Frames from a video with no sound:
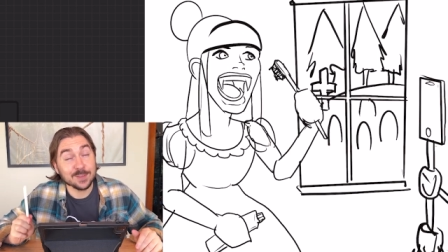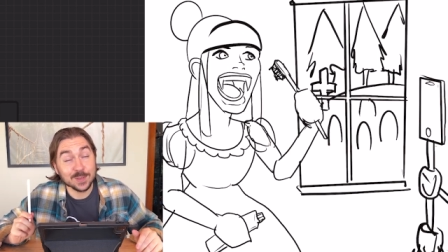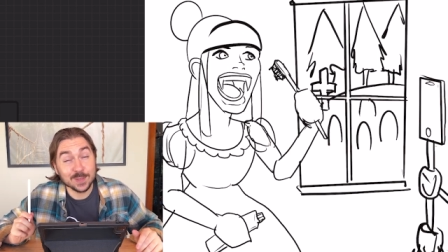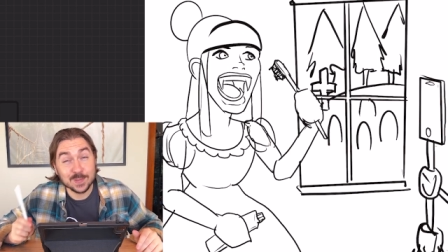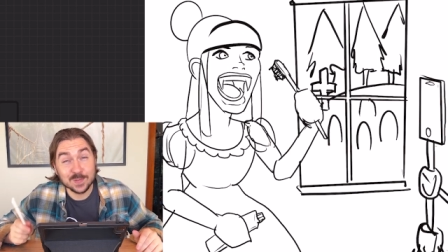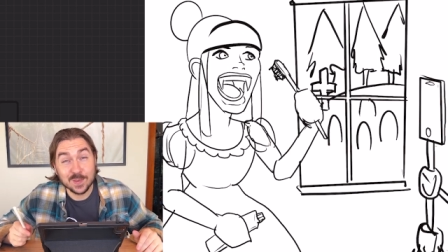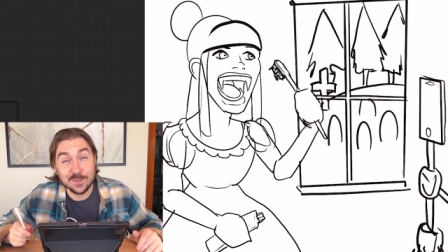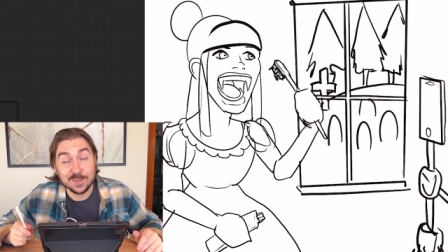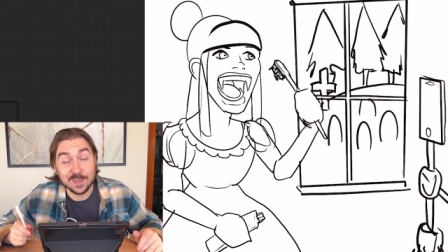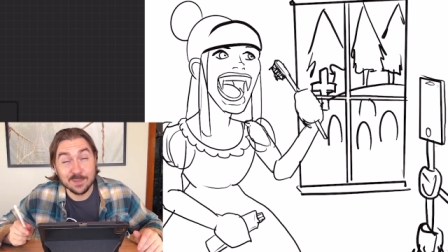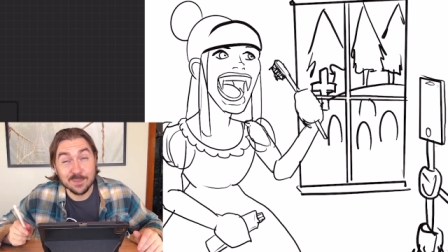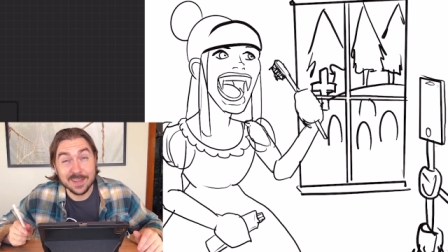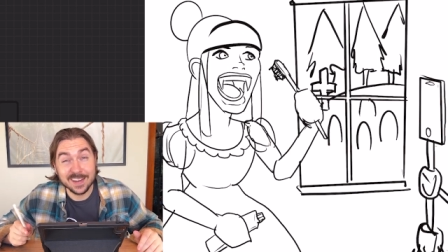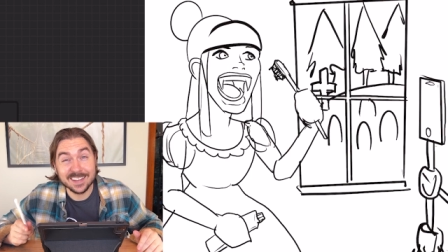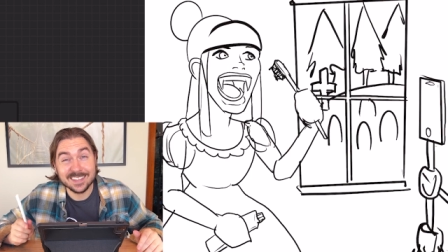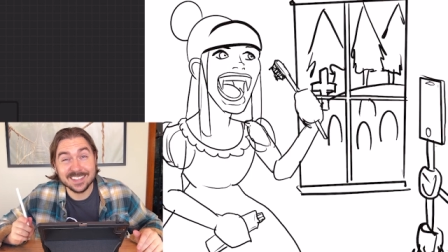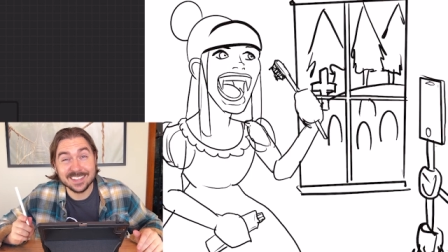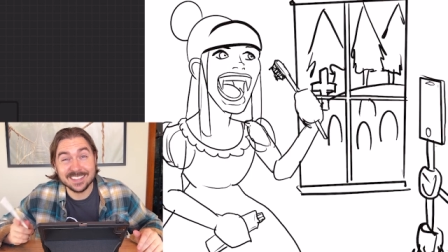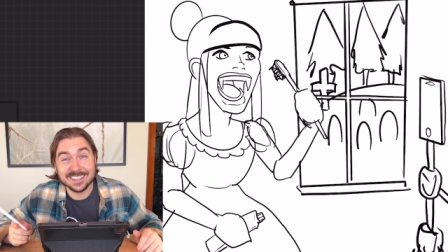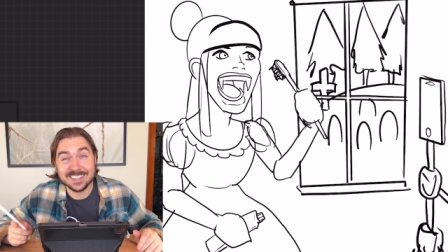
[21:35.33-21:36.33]
those 15
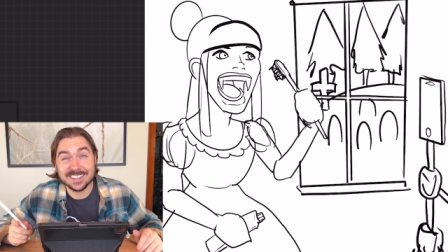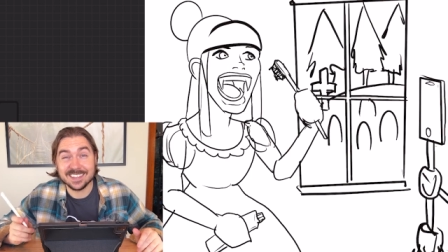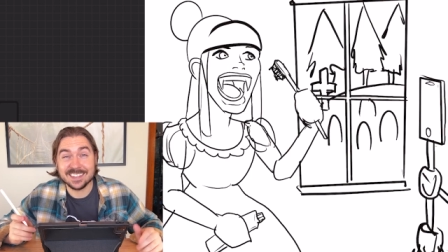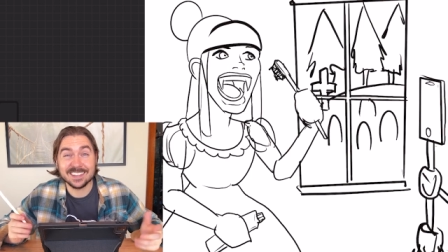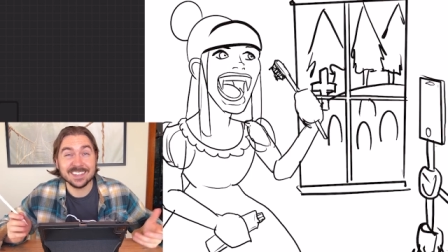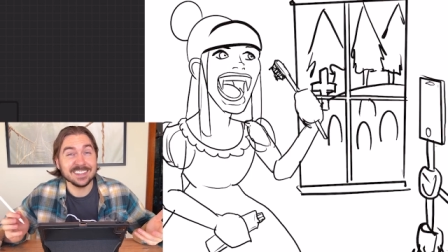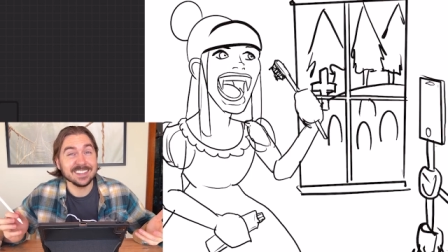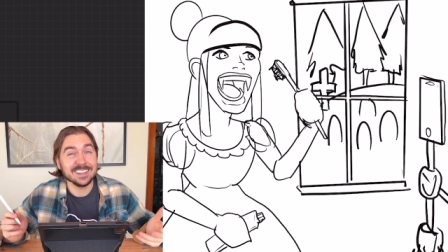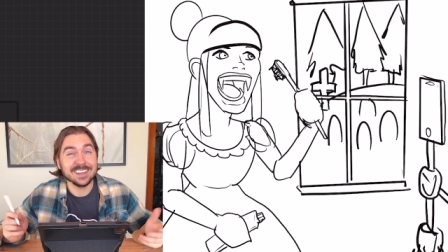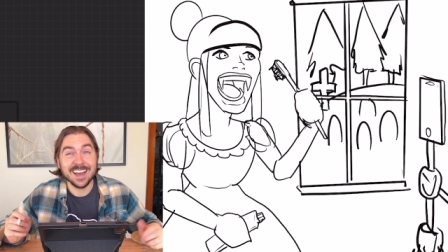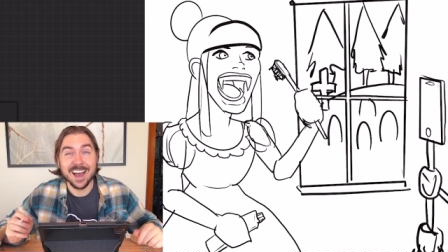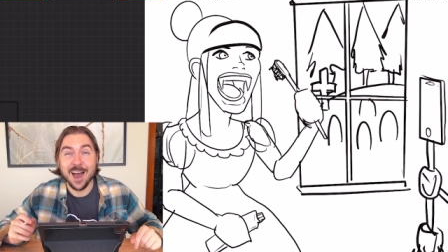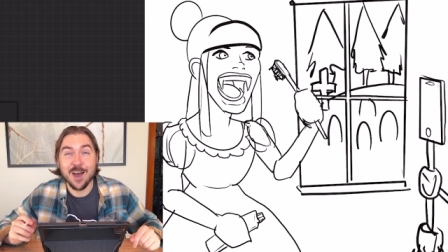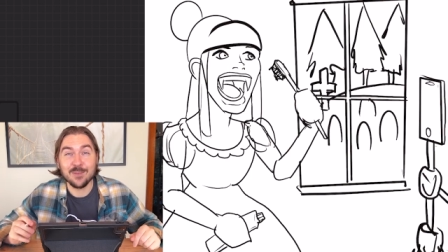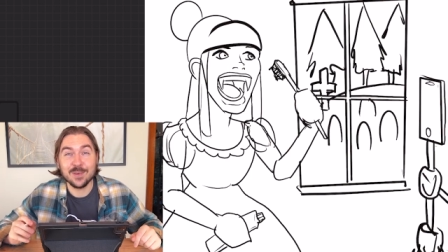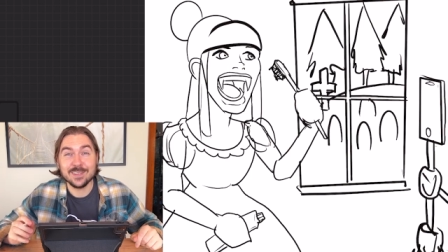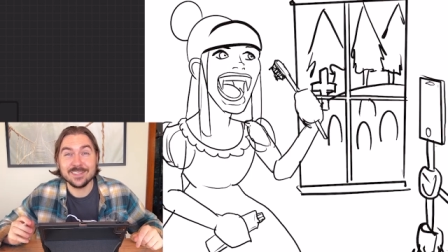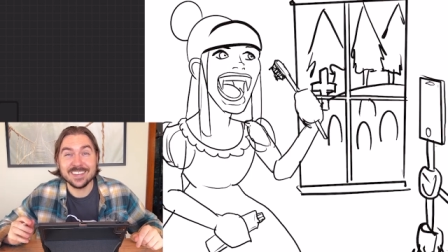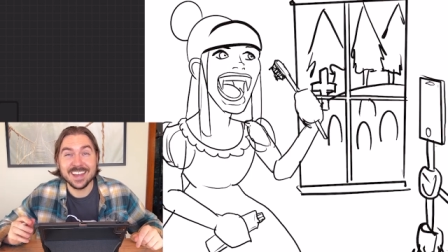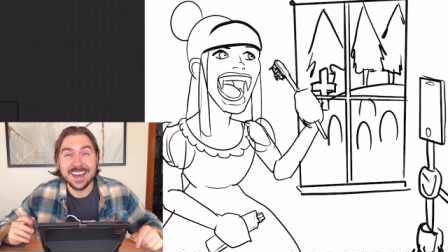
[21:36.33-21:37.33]
minutes and see how
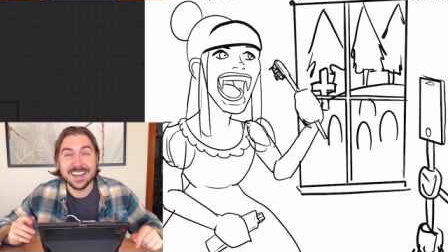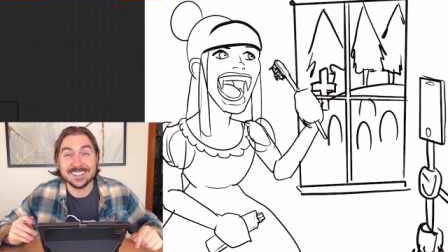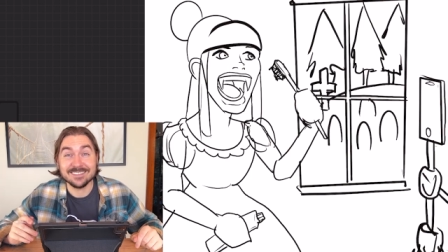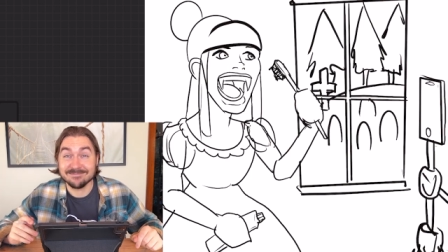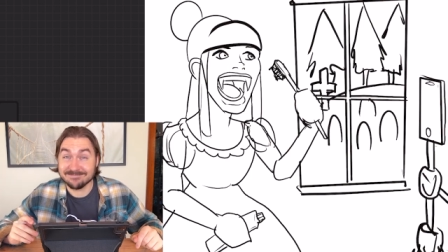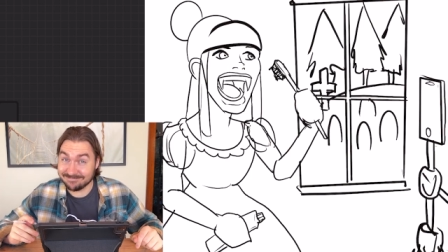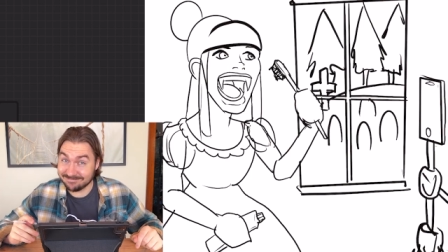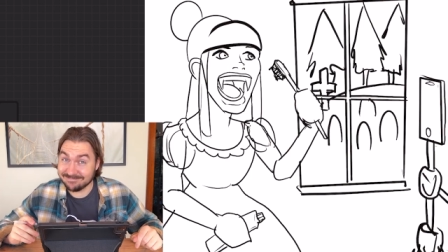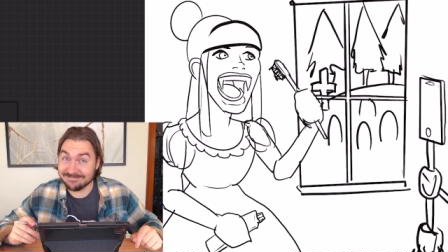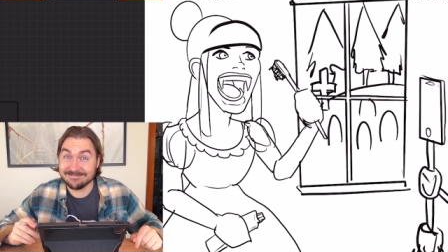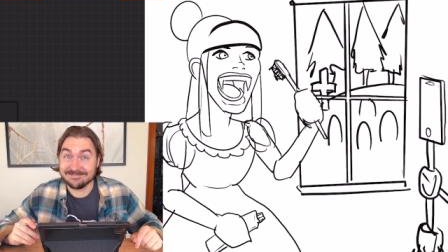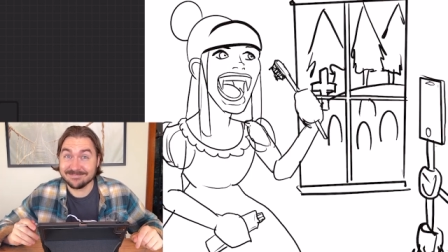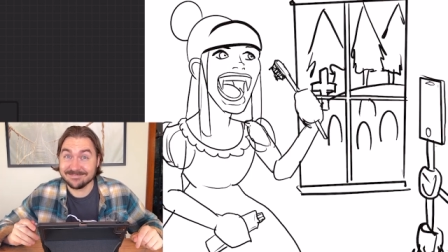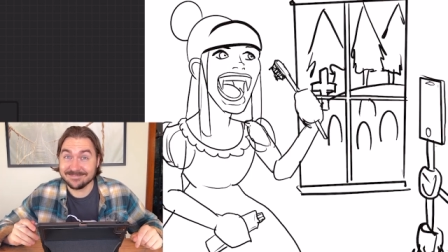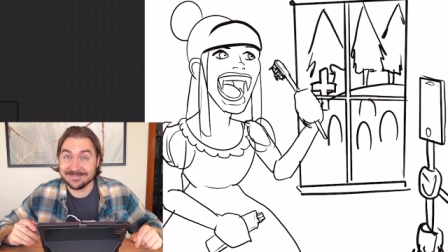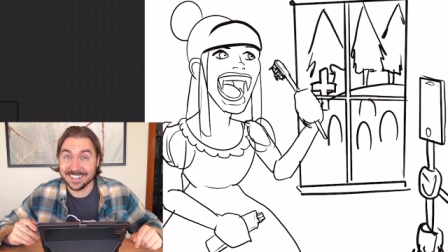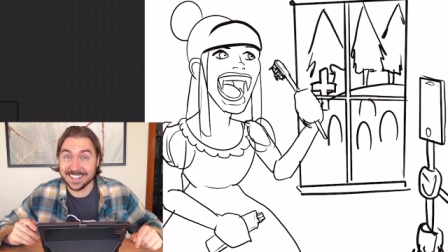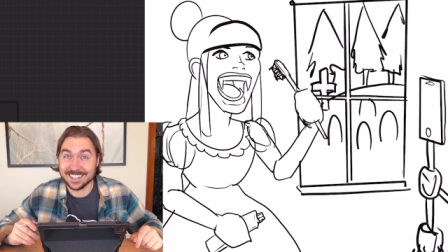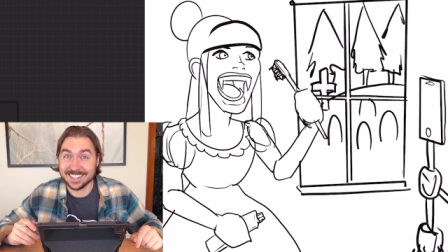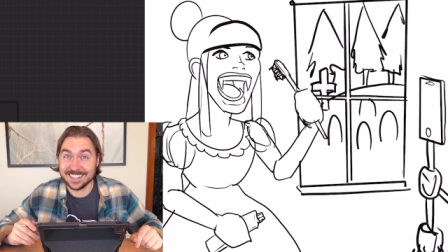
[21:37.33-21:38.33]
we've done.
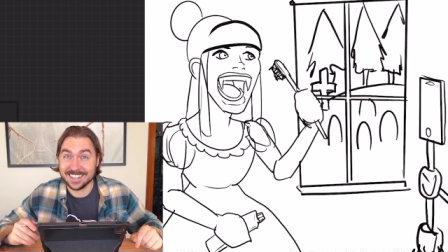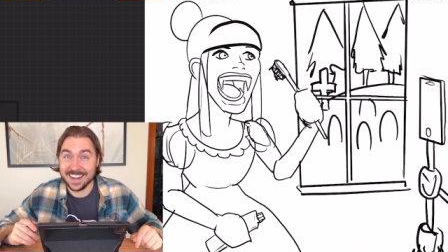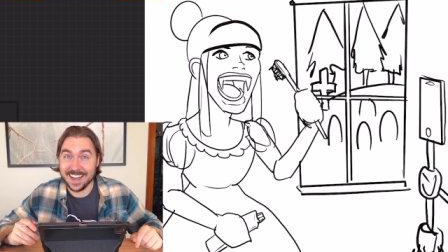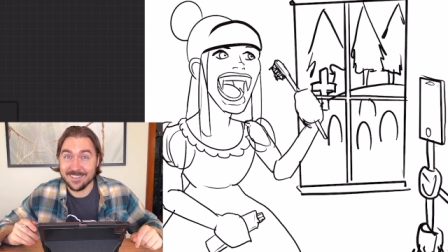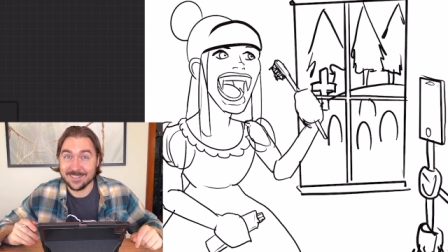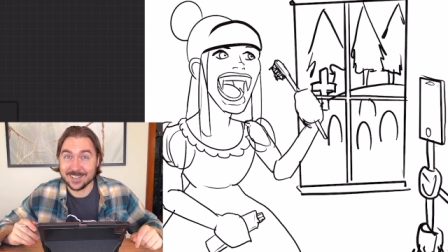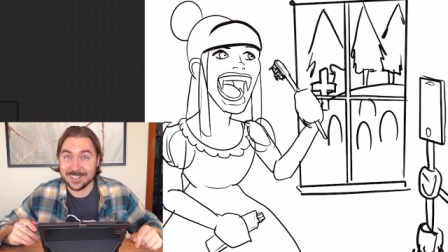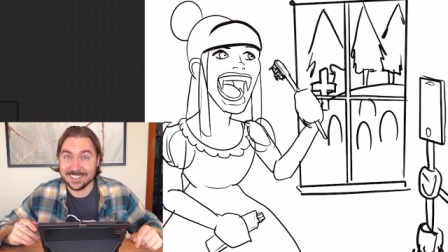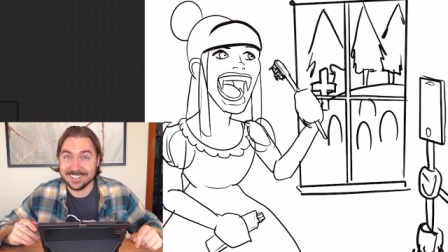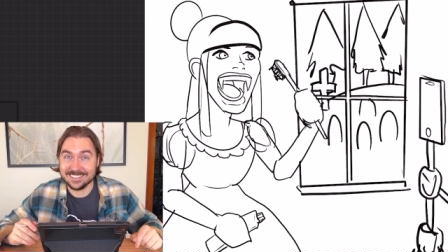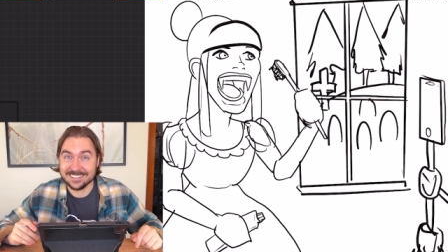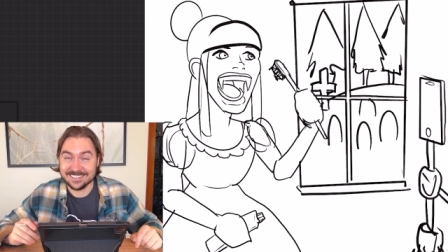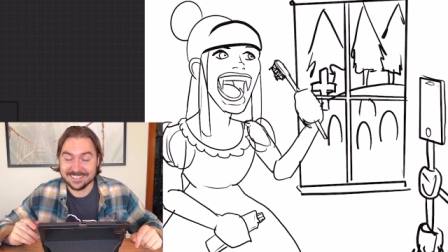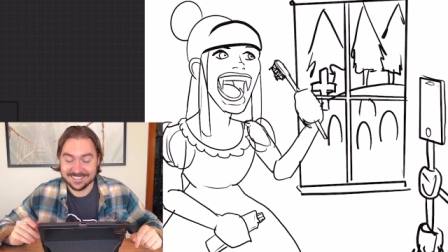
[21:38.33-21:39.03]
Let's get after it.